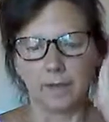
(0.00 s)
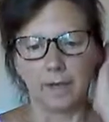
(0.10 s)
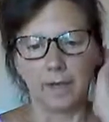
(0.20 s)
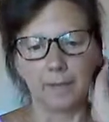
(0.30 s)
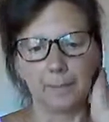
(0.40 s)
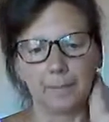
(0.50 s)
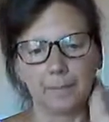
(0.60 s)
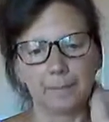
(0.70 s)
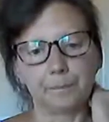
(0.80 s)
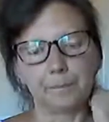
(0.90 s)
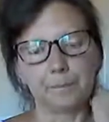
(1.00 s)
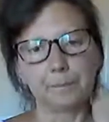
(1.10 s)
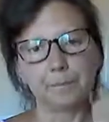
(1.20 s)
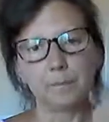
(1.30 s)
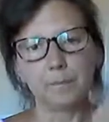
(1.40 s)
So
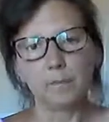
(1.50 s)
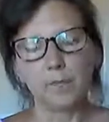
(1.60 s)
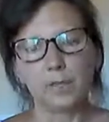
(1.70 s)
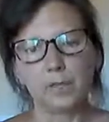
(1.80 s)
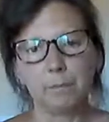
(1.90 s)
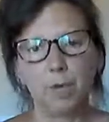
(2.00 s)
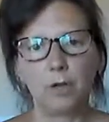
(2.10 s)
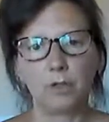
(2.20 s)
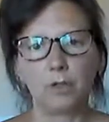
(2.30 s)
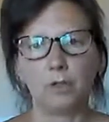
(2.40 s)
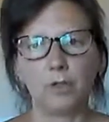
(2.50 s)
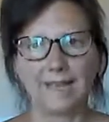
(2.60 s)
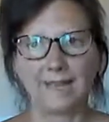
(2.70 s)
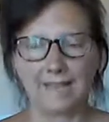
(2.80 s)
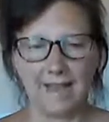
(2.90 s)
it's important to
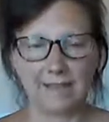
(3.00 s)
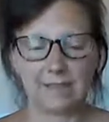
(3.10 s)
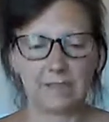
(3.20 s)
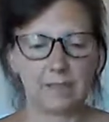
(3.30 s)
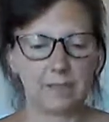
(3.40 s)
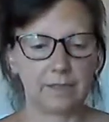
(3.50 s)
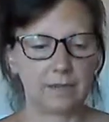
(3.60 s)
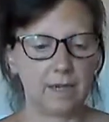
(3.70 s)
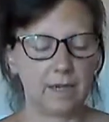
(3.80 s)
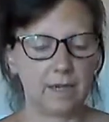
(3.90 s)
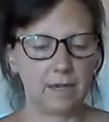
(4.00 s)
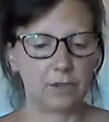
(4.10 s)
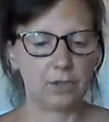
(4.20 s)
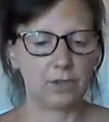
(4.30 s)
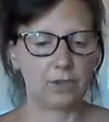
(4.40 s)
look at that
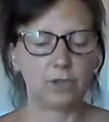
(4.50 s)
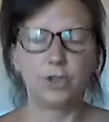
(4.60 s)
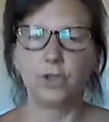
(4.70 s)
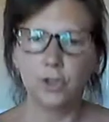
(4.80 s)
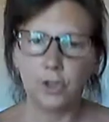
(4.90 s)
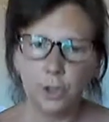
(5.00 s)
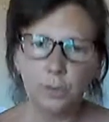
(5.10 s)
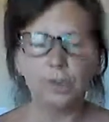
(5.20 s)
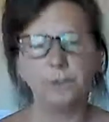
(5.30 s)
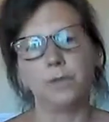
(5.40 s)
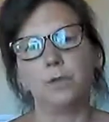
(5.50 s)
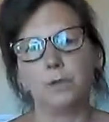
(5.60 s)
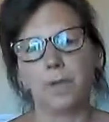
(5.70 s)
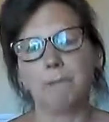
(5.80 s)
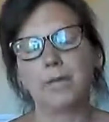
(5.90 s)
and to chew your food
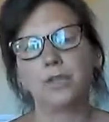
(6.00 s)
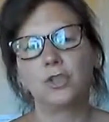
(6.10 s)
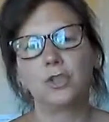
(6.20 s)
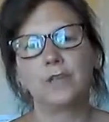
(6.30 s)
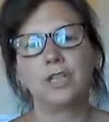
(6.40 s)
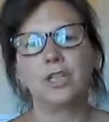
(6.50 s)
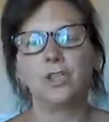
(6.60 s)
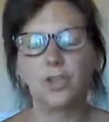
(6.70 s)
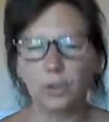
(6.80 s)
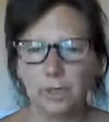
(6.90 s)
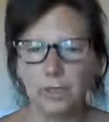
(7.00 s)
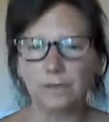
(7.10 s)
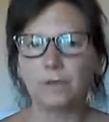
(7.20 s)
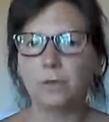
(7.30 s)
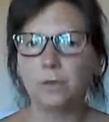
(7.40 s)
well, making sure that you're chewing
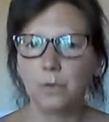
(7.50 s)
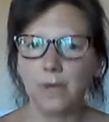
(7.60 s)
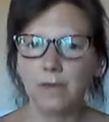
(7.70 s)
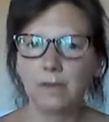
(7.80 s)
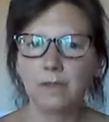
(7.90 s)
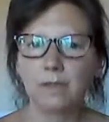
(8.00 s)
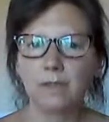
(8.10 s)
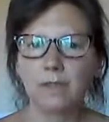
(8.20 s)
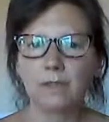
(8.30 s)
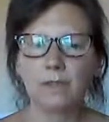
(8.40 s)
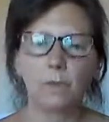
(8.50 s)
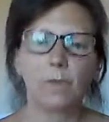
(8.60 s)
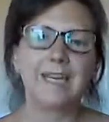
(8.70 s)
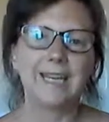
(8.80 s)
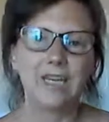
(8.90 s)
your food well. So
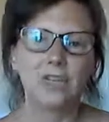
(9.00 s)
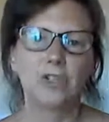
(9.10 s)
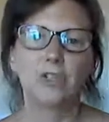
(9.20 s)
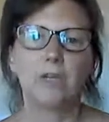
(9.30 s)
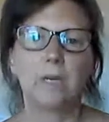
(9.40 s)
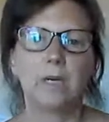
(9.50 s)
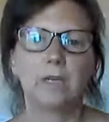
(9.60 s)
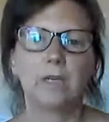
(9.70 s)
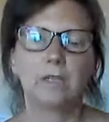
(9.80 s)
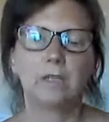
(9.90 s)
when it hits your stomach